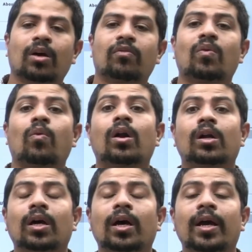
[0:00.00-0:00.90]
for
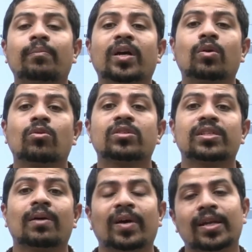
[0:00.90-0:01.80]
what uh, mtech courses
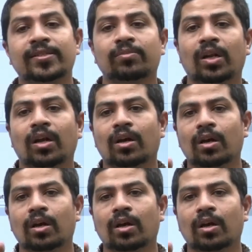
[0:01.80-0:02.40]
i am eligible